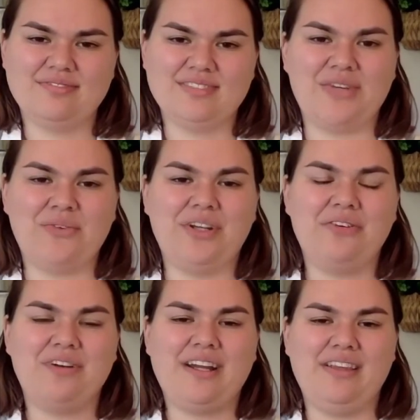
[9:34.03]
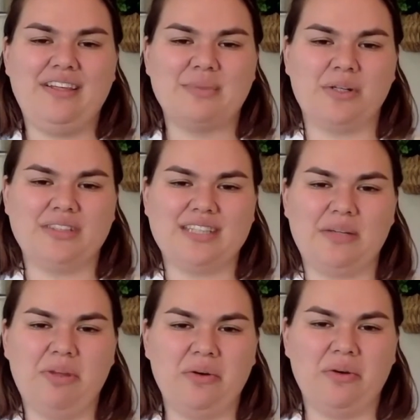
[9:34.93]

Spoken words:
And when you're ready, these words can be your